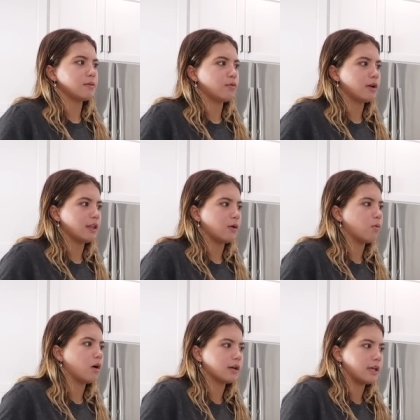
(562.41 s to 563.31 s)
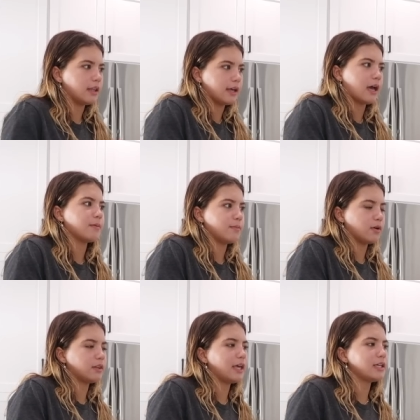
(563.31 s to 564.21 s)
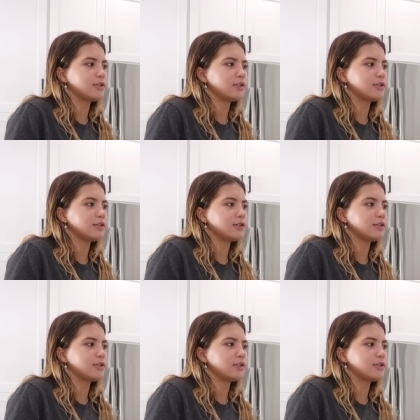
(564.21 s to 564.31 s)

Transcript: in the morning, like, walking, like, happy birthday.